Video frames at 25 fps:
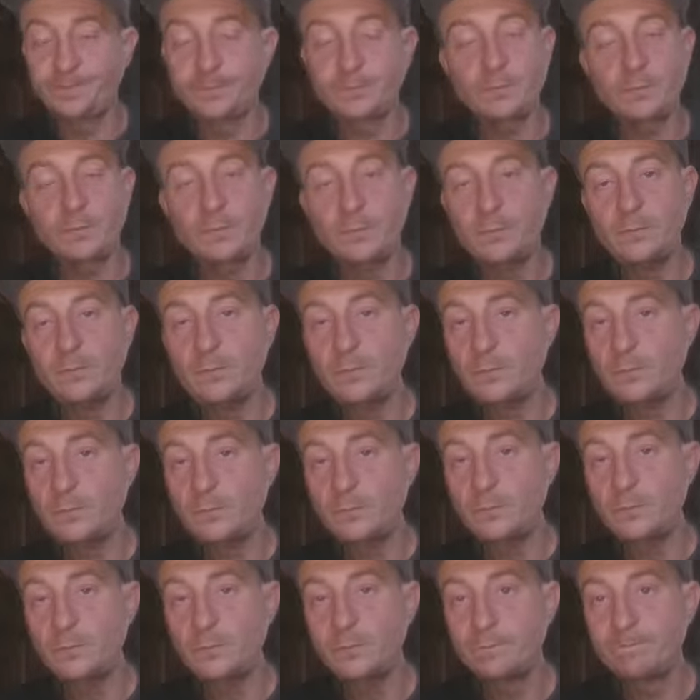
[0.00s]

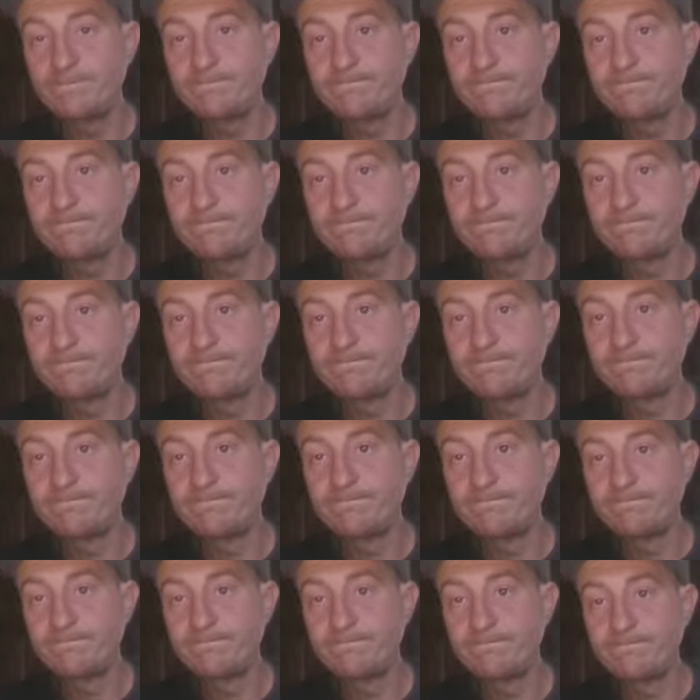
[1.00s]

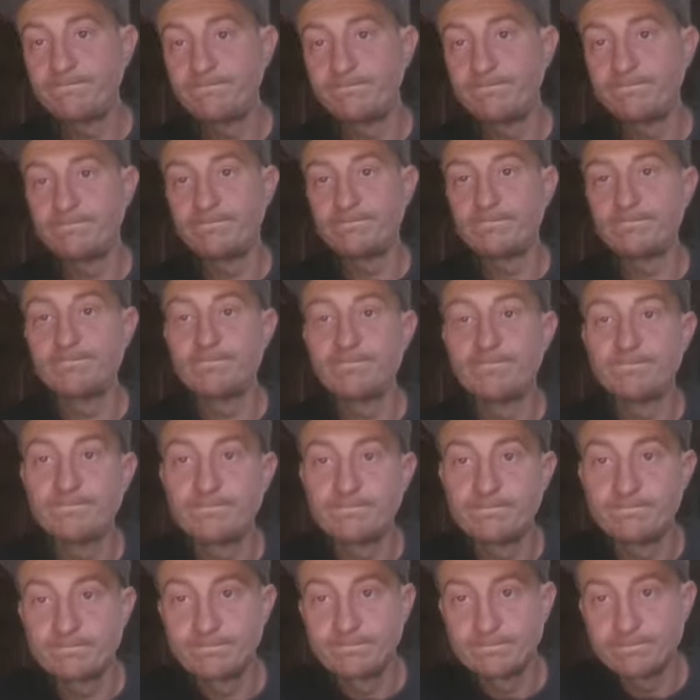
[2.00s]

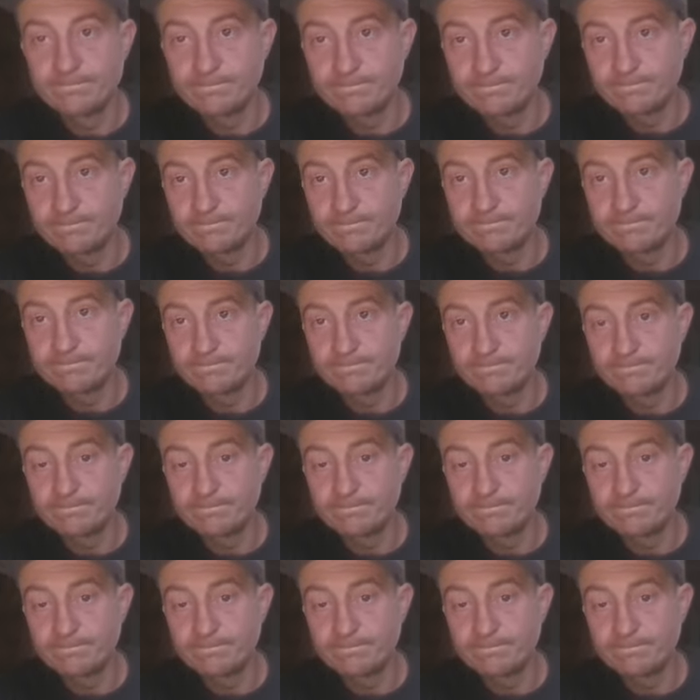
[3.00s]
(silence)